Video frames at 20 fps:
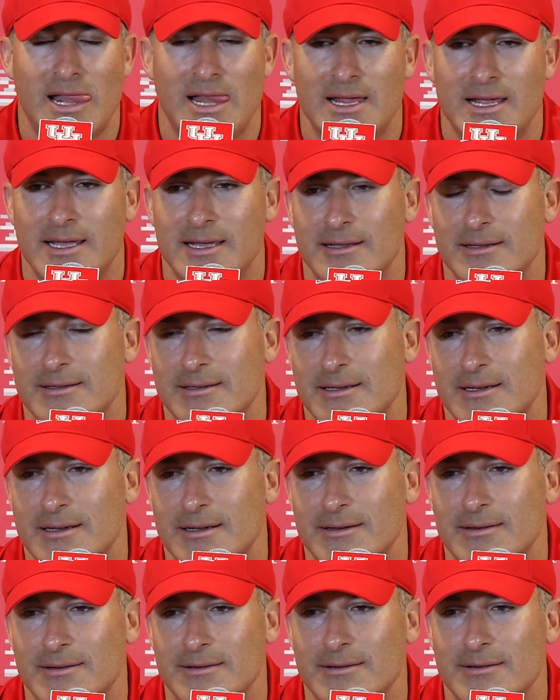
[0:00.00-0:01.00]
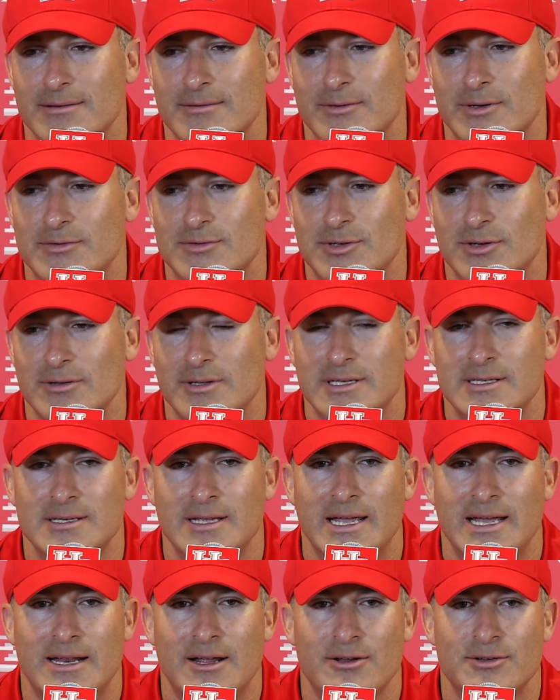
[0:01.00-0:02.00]
and uh, we've certainly
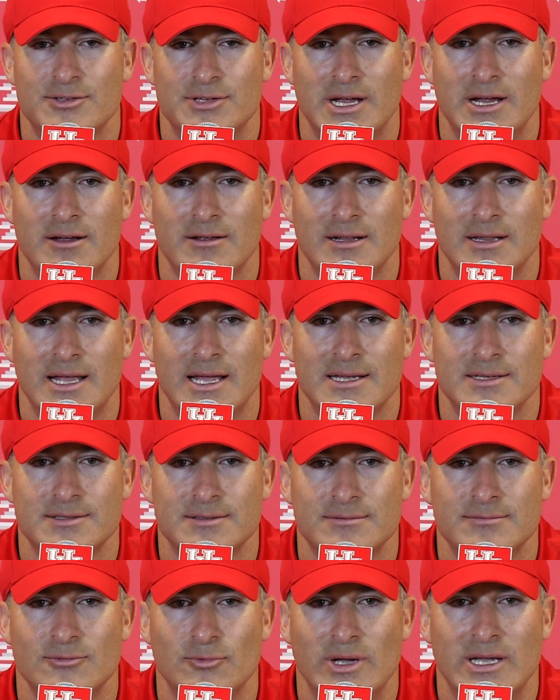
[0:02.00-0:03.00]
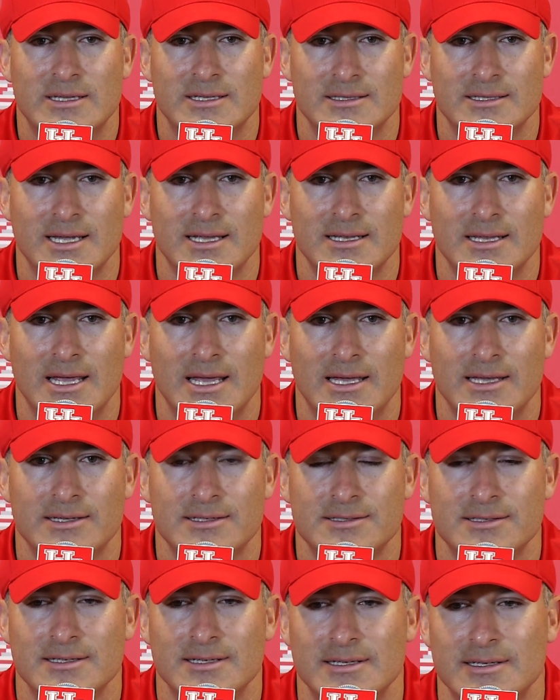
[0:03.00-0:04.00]
had our share the last week to 10
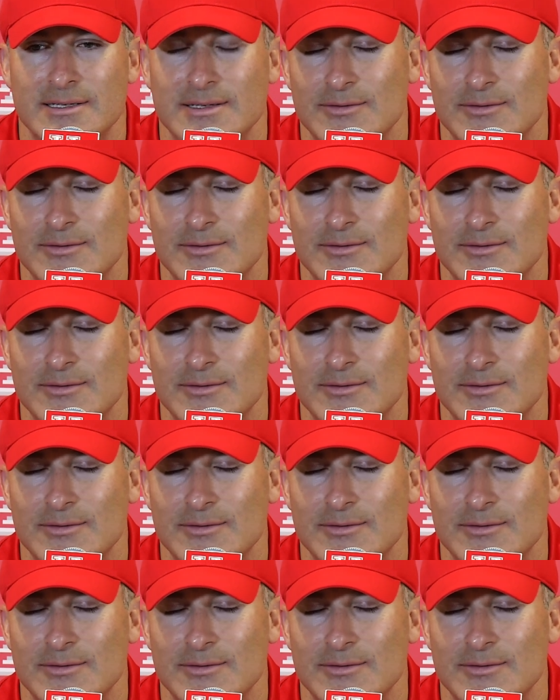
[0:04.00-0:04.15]
days.